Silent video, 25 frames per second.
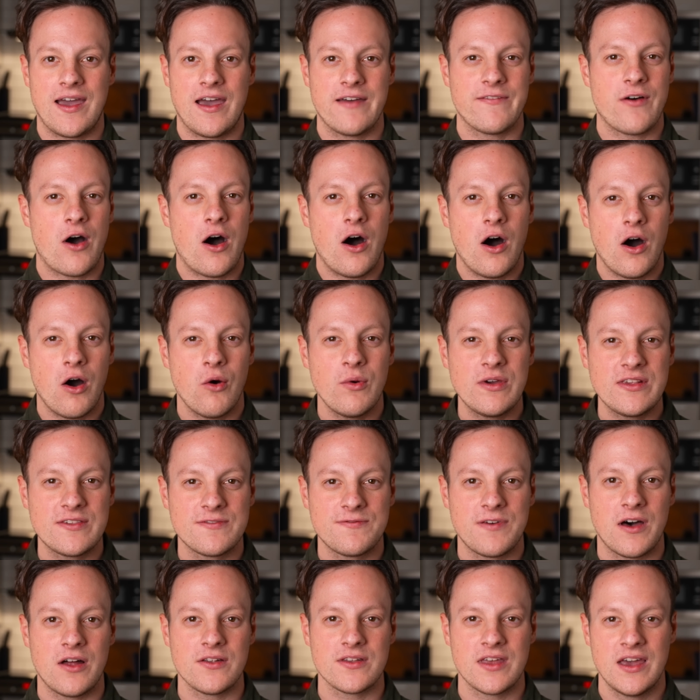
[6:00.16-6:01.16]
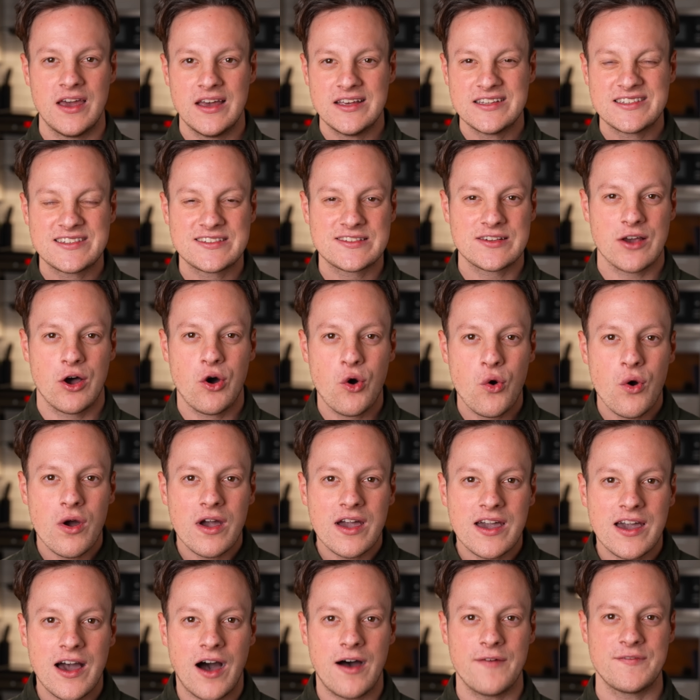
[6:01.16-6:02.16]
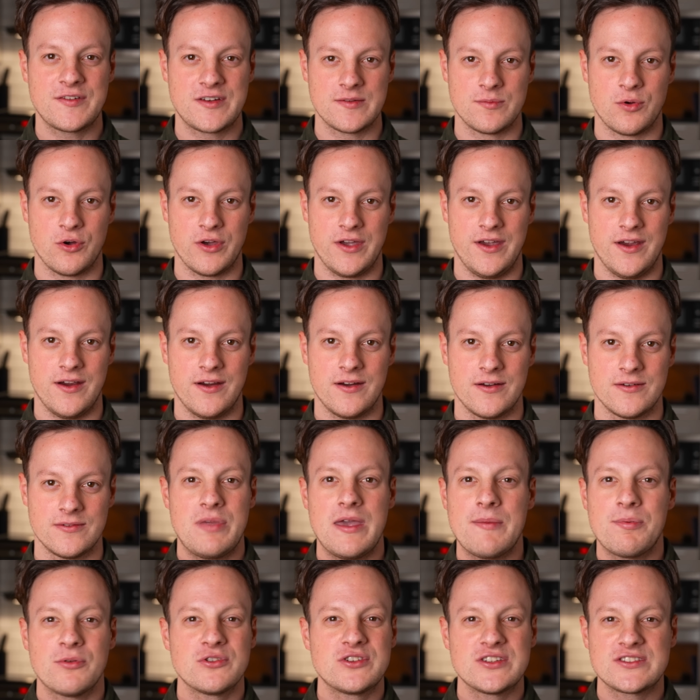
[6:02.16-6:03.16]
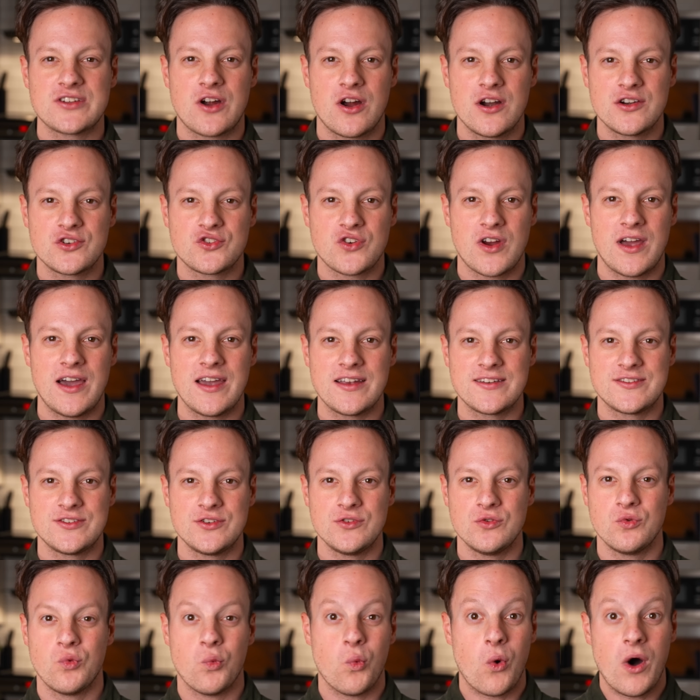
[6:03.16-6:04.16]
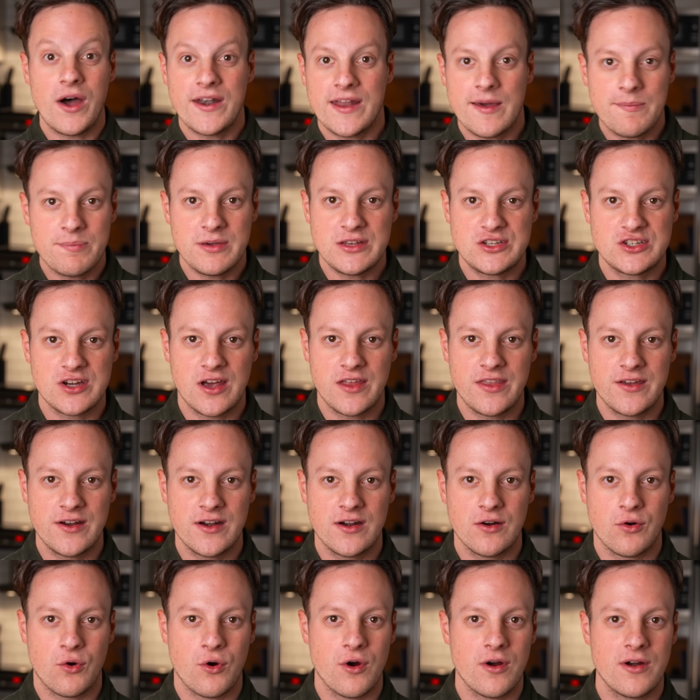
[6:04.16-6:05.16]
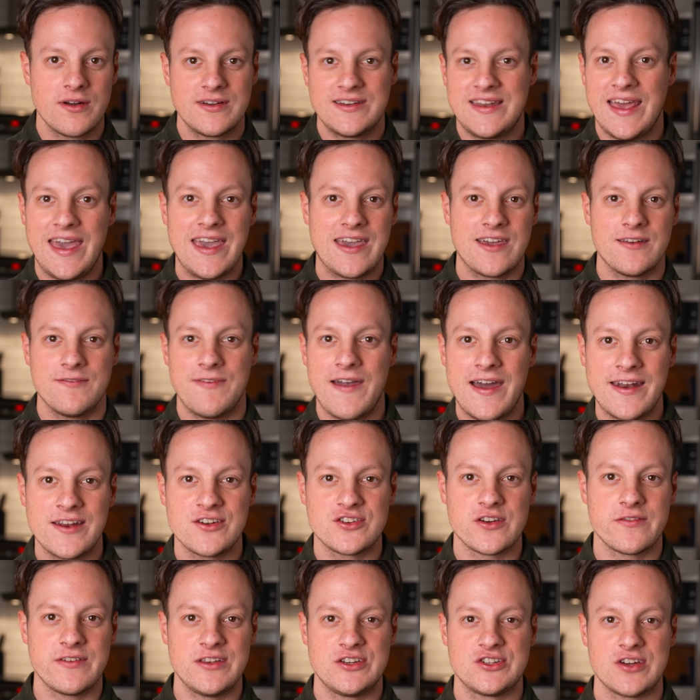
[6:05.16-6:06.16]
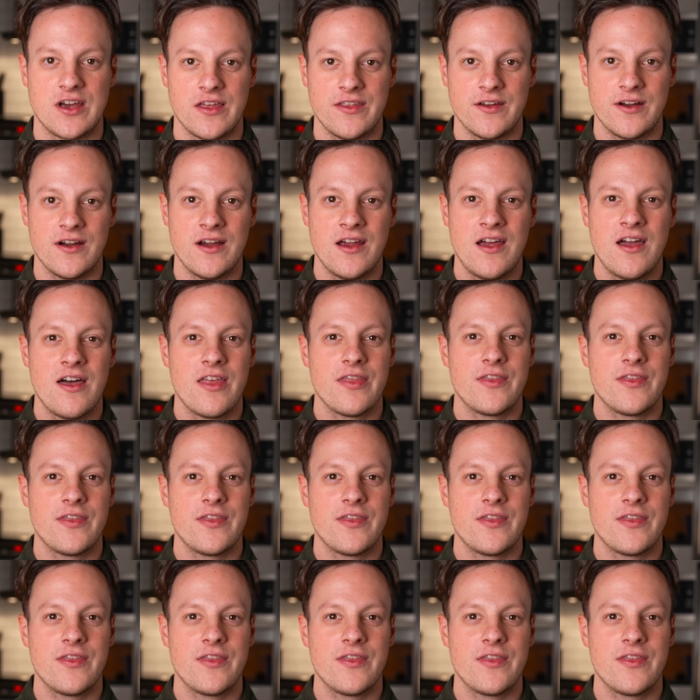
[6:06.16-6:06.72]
I've always felt so comfortable here. People just aren't trying to one-up each other or take advantage of each other.